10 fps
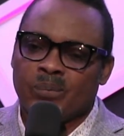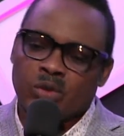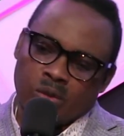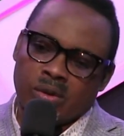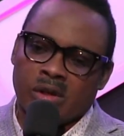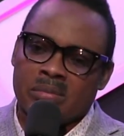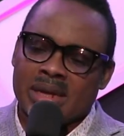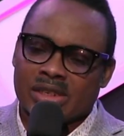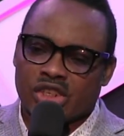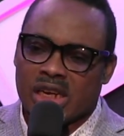You will not be
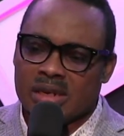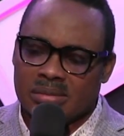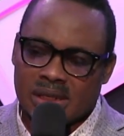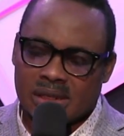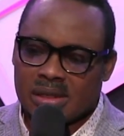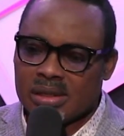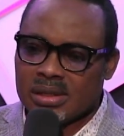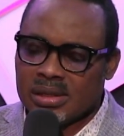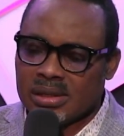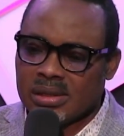ashamed.
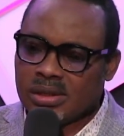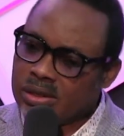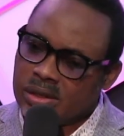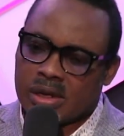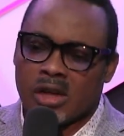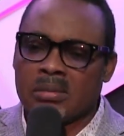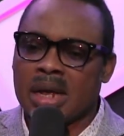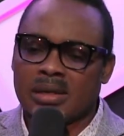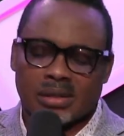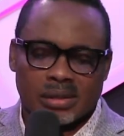You're going to come
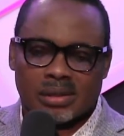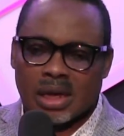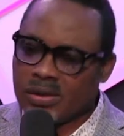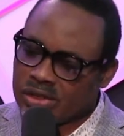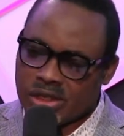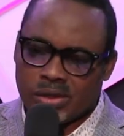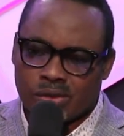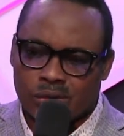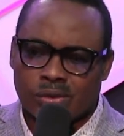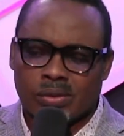out. I'll see you
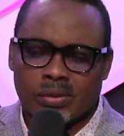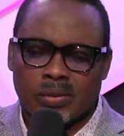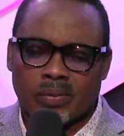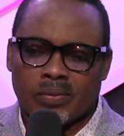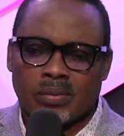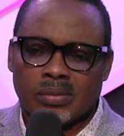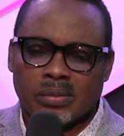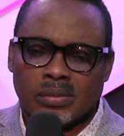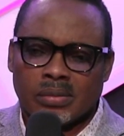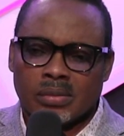through.
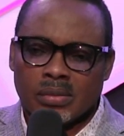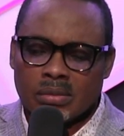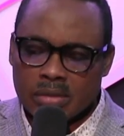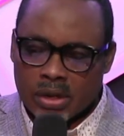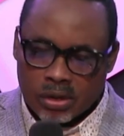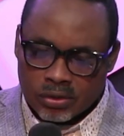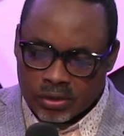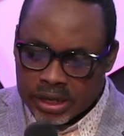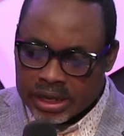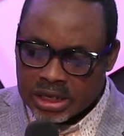Because you
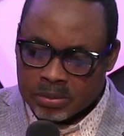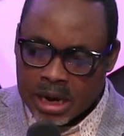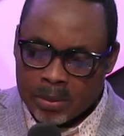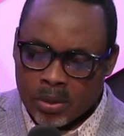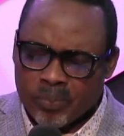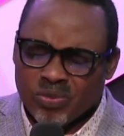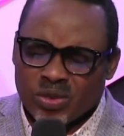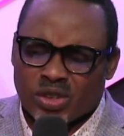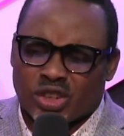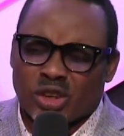read this Bible,
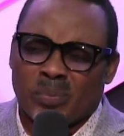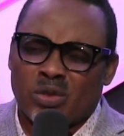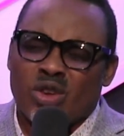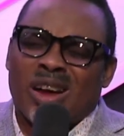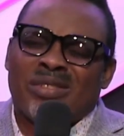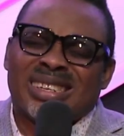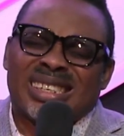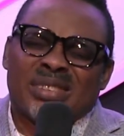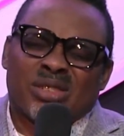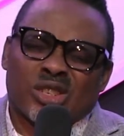something you have
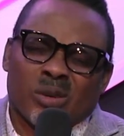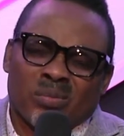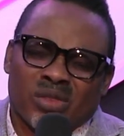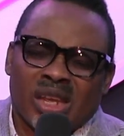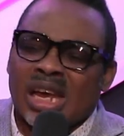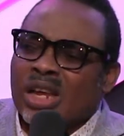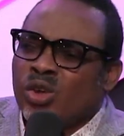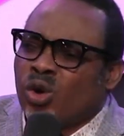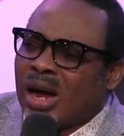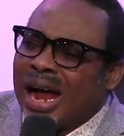received, something
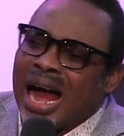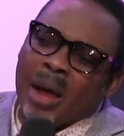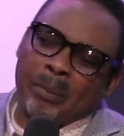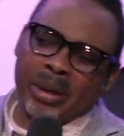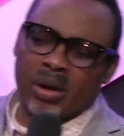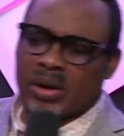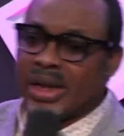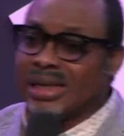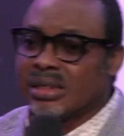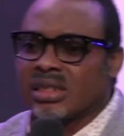you are happy on the
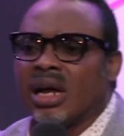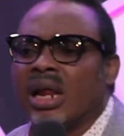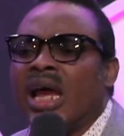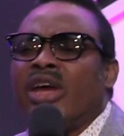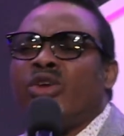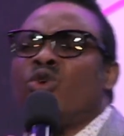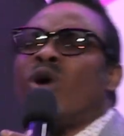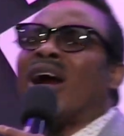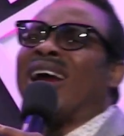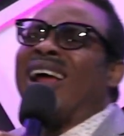inside. You
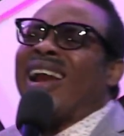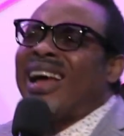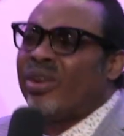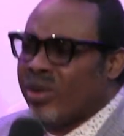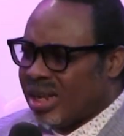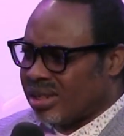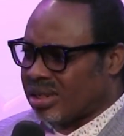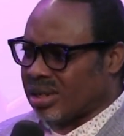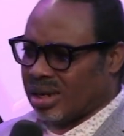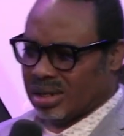are glad on the
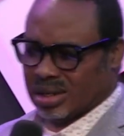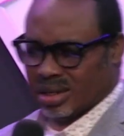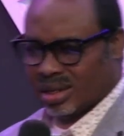inside.